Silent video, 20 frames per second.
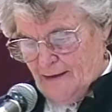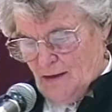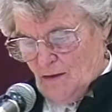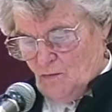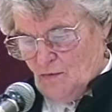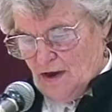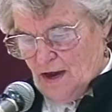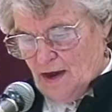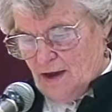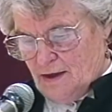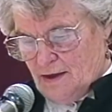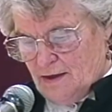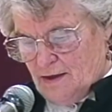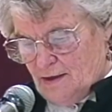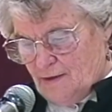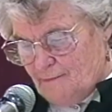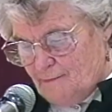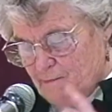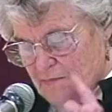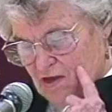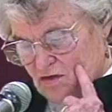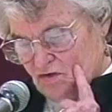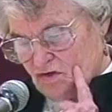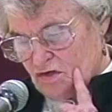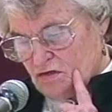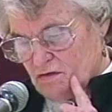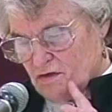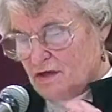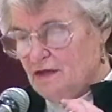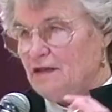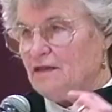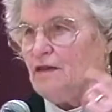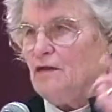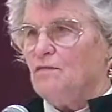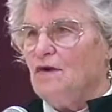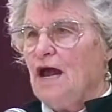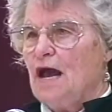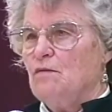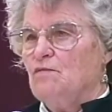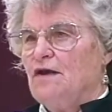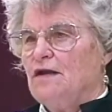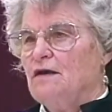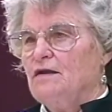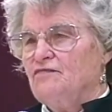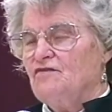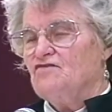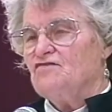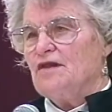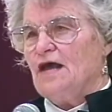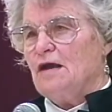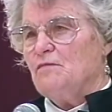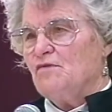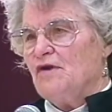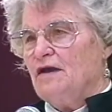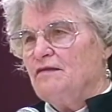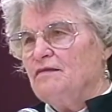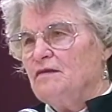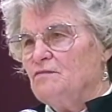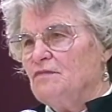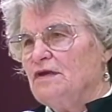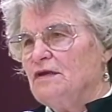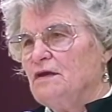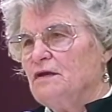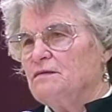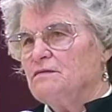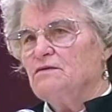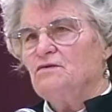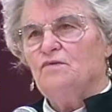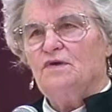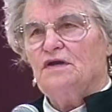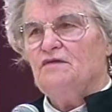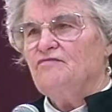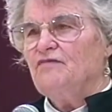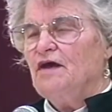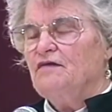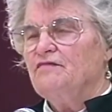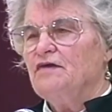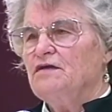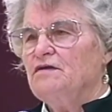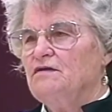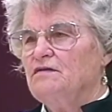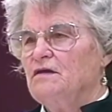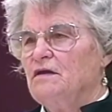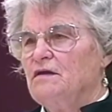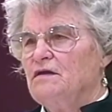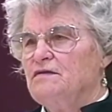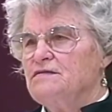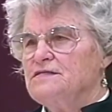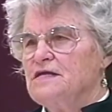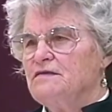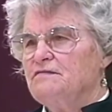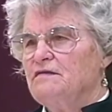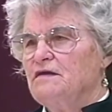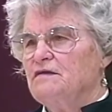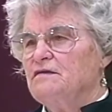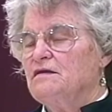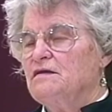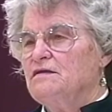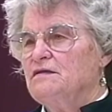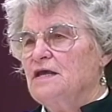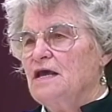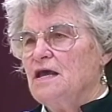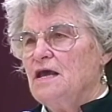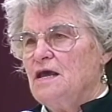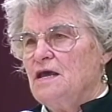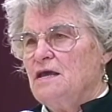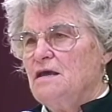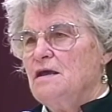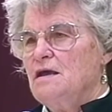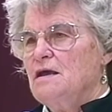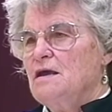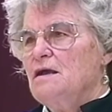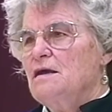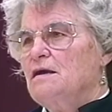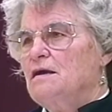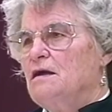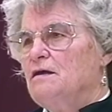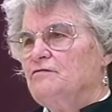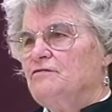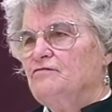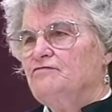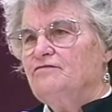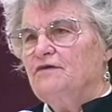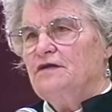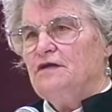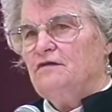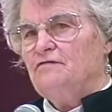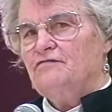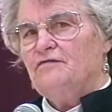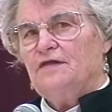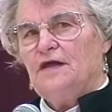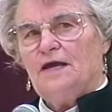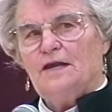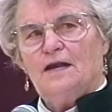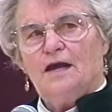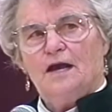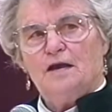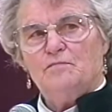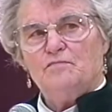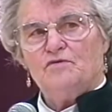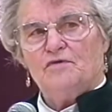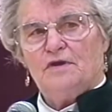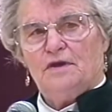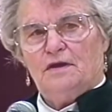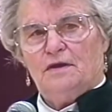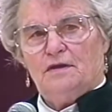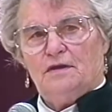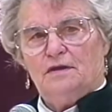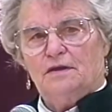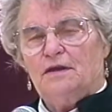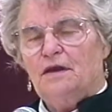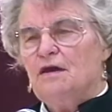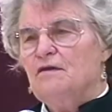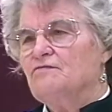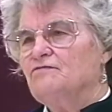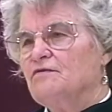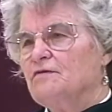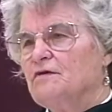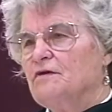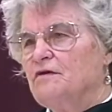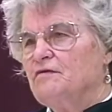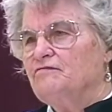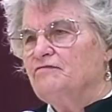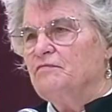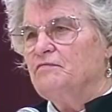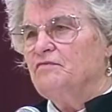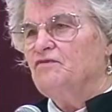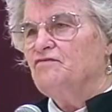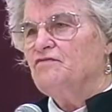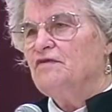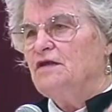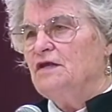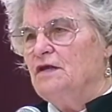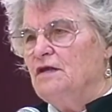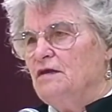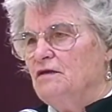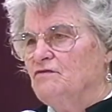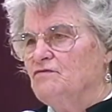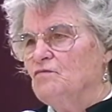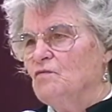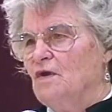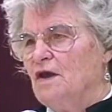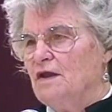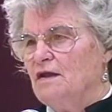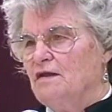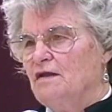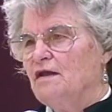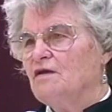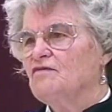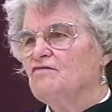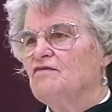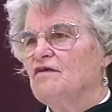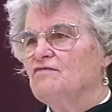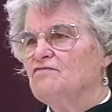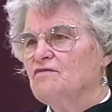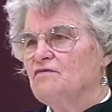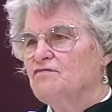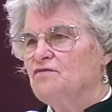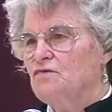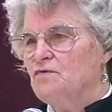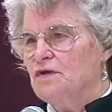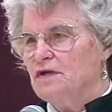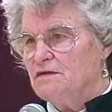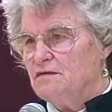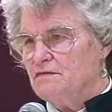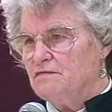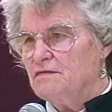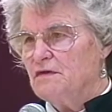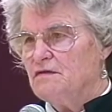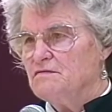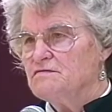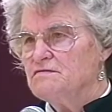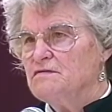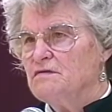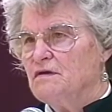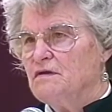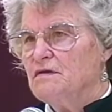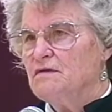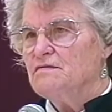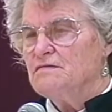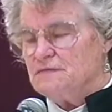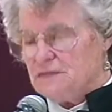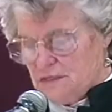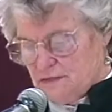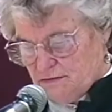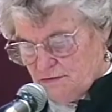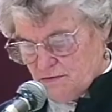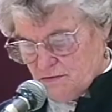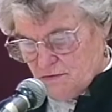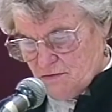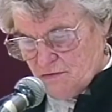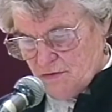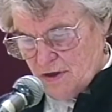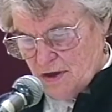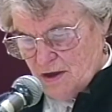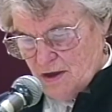When I mentioned earlier that when I went on this library, I think we got $2,500. I think today the funding for that library in Castlegar from the city is well in excess of $200,000. And so